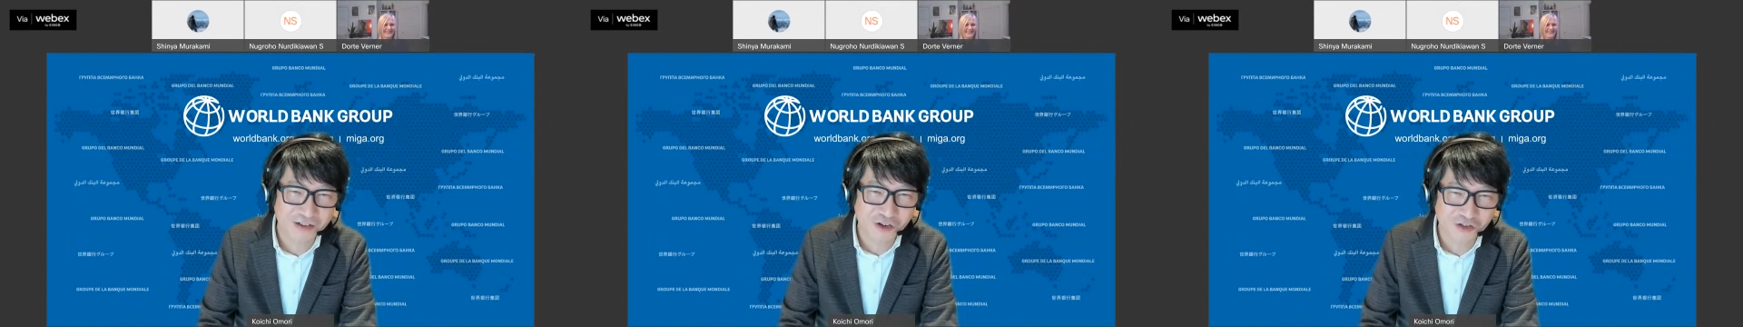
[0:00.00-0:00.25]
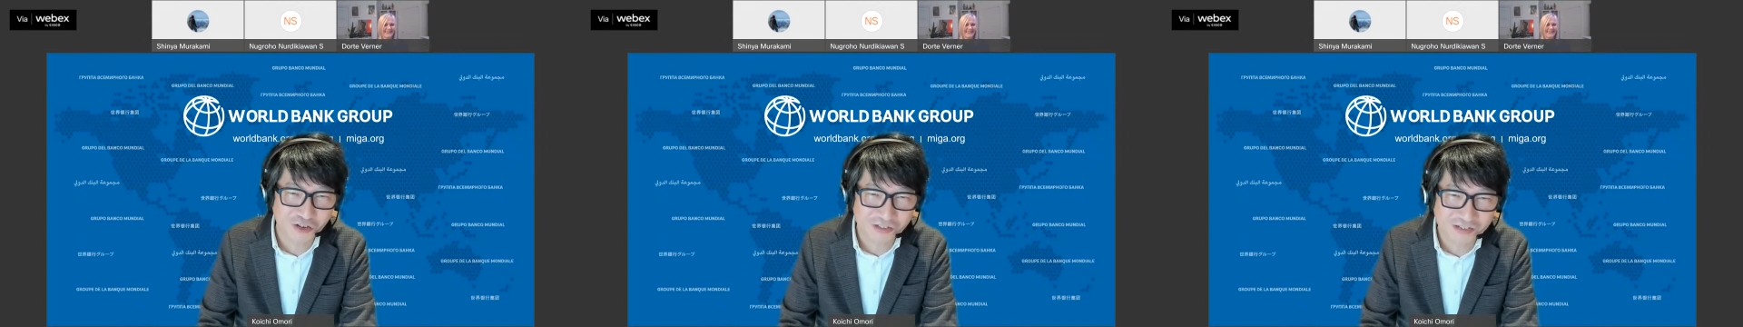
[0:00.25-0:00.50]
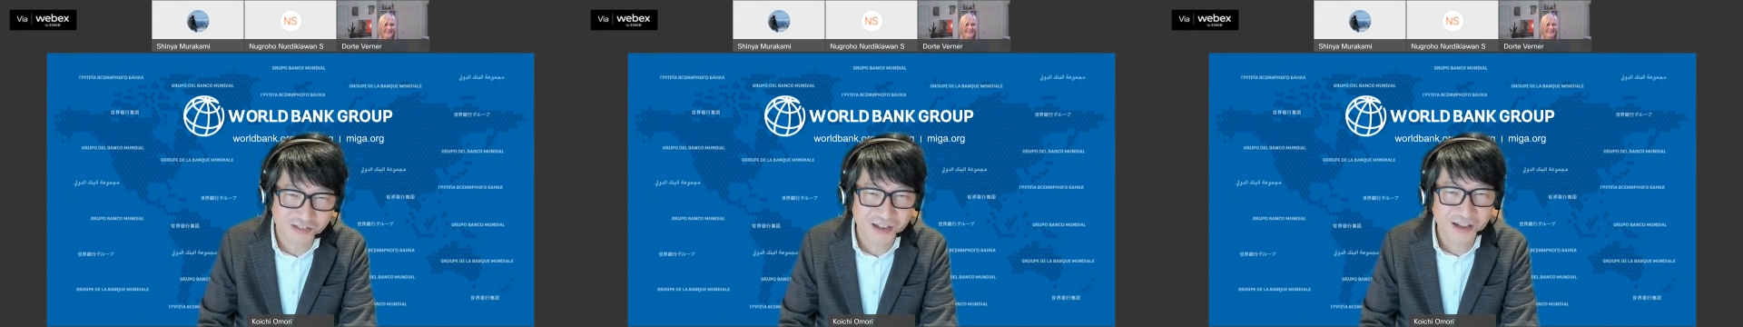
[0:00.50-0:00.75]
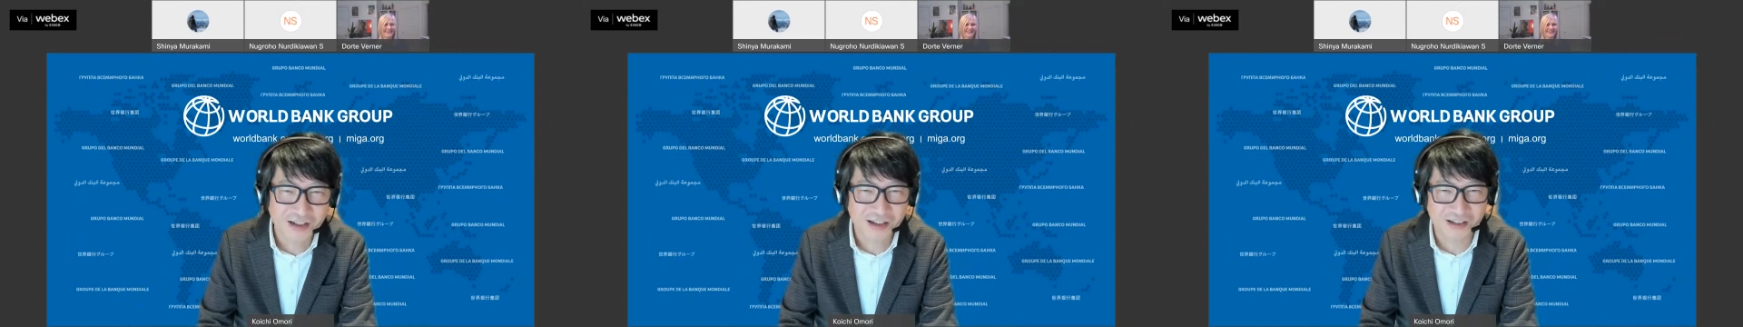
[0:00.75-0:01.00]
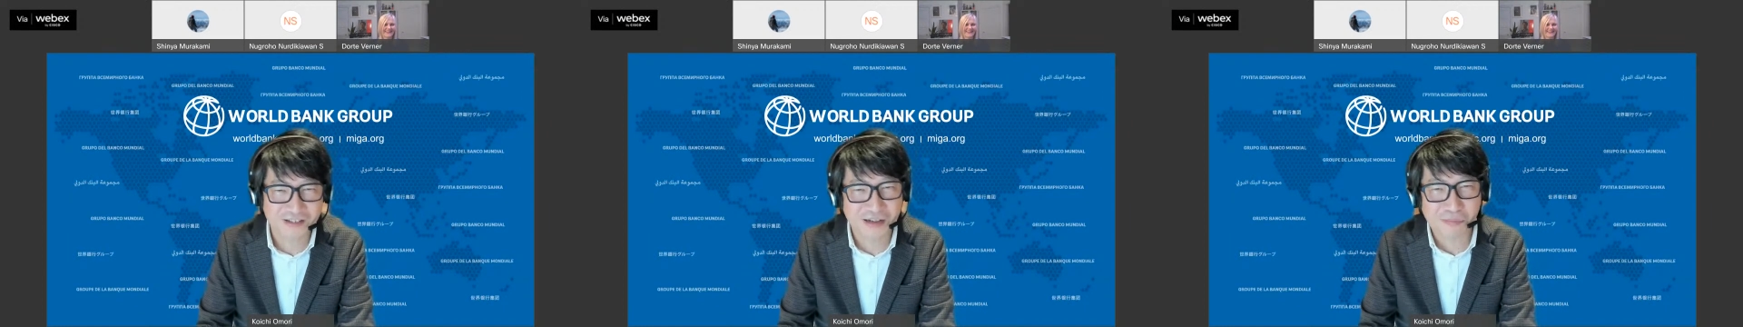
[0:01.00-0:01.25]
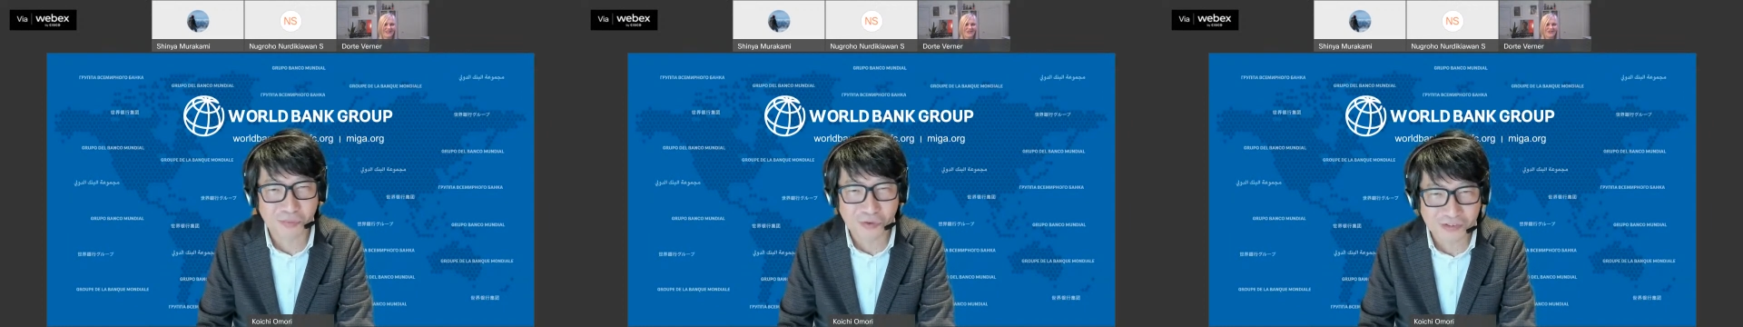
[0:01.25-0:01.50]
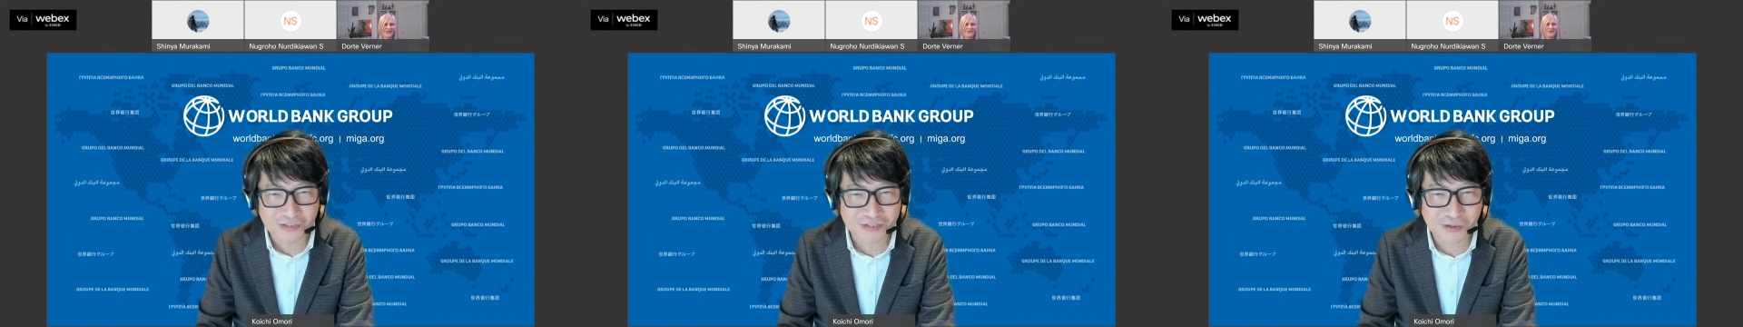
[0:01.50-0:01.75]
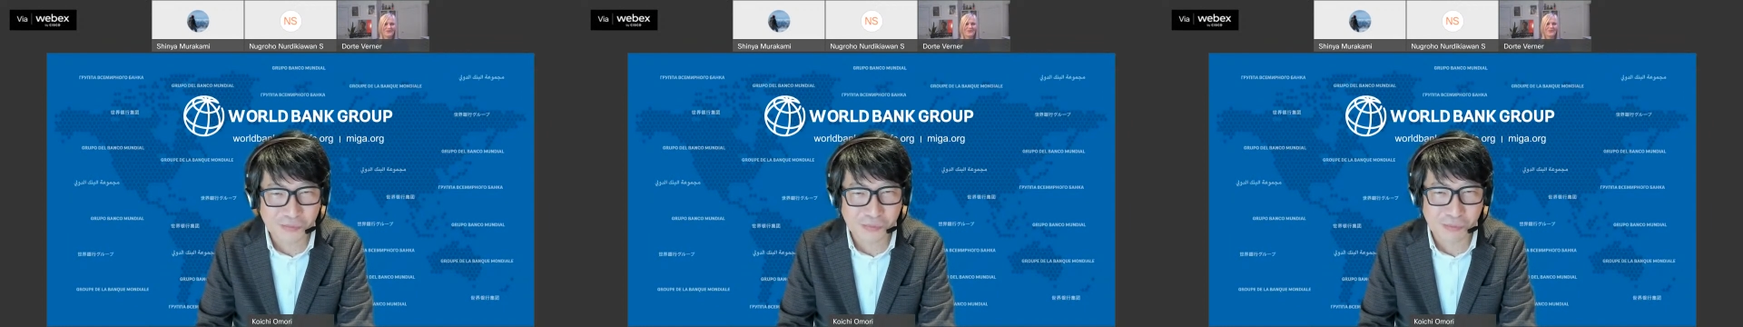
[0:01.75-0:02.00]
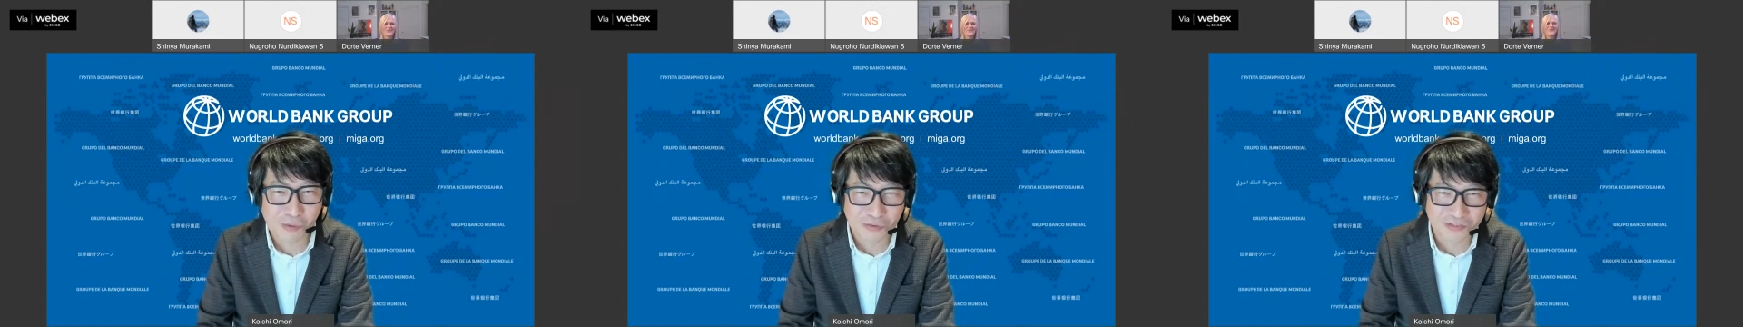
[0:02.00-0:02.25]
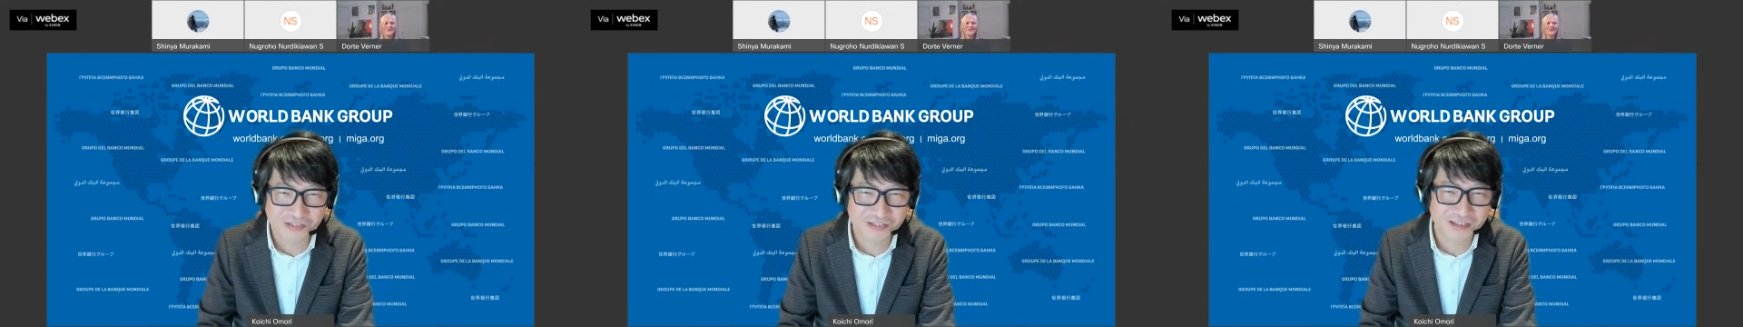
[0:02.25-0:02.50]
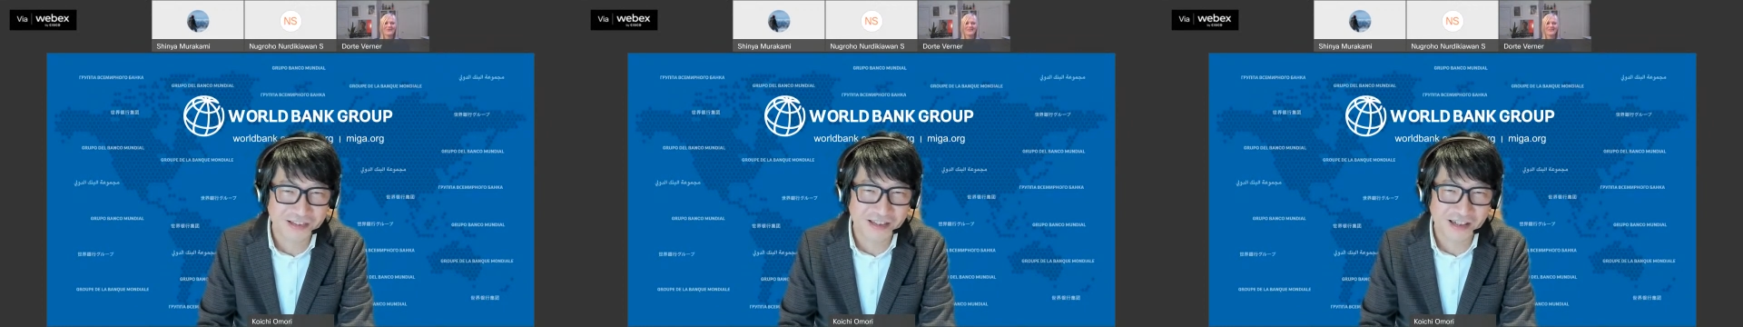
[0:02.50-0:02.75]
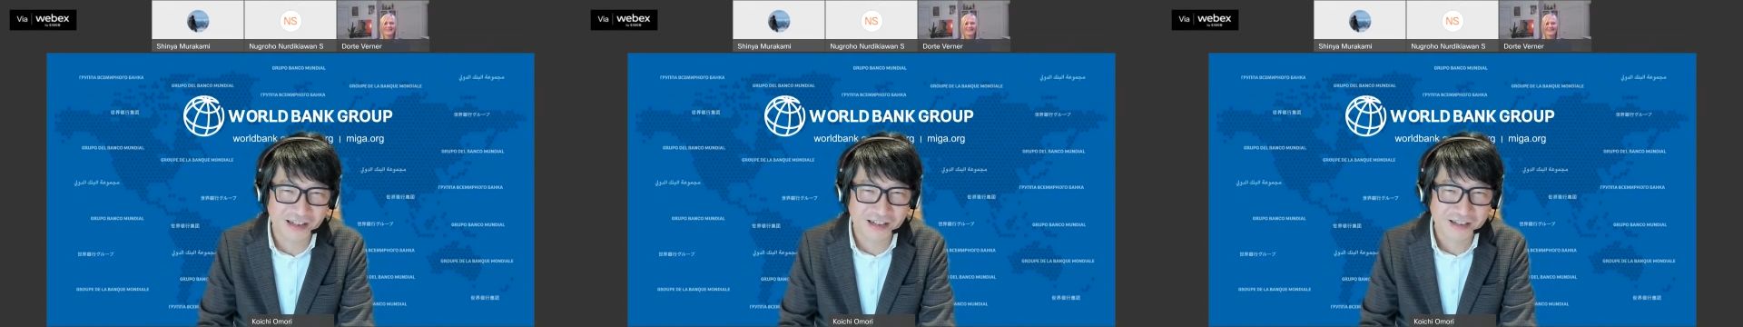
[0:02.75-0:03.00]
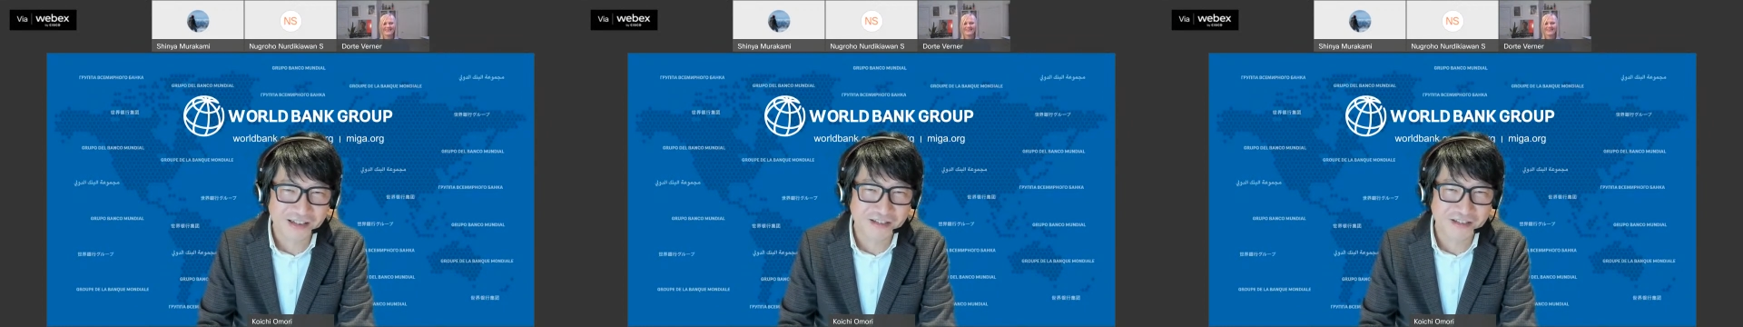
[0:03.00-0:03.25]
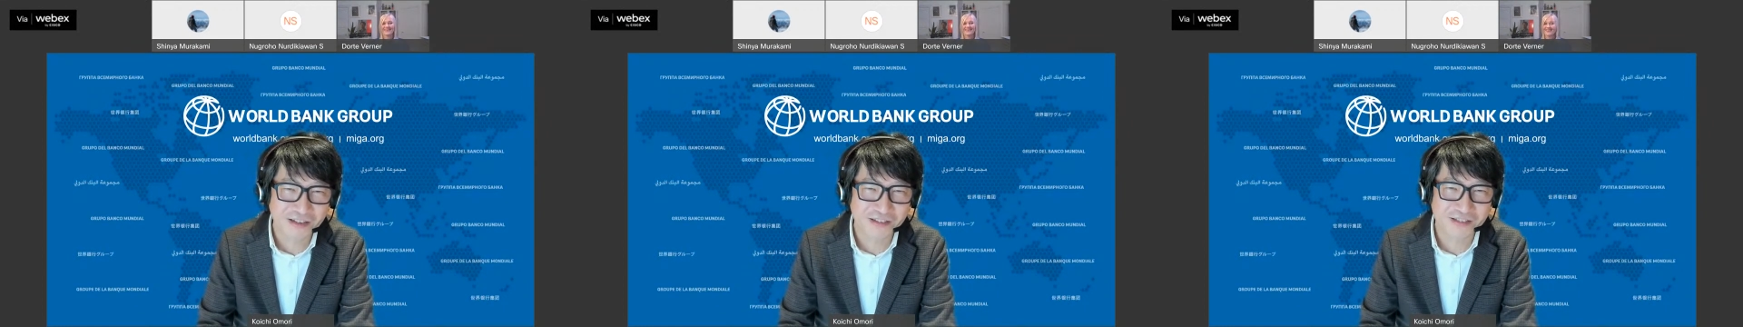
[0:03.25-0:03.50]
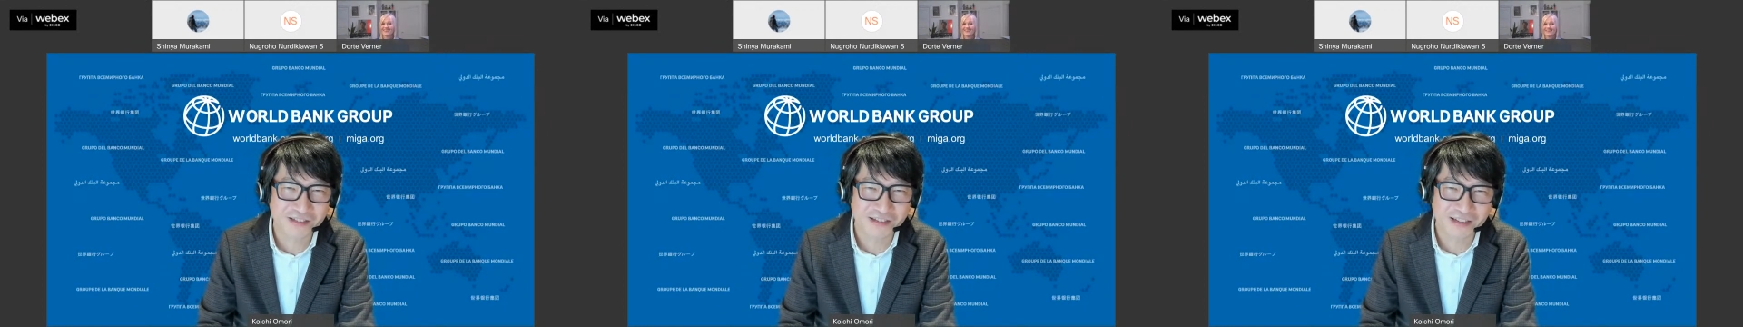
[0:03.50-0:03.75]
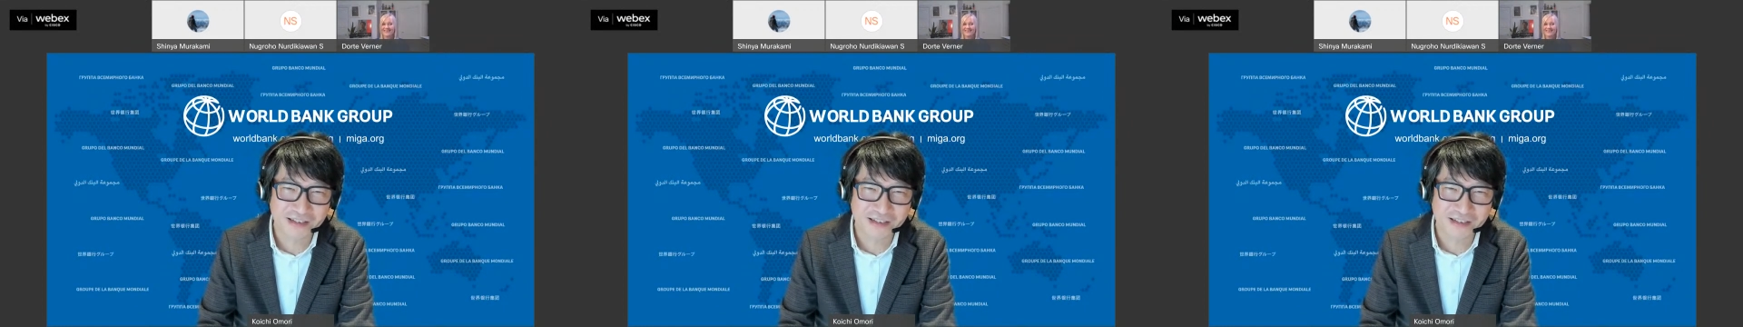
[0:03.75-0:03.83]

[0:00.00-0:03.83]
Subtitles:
dishes at some point to promote the insect,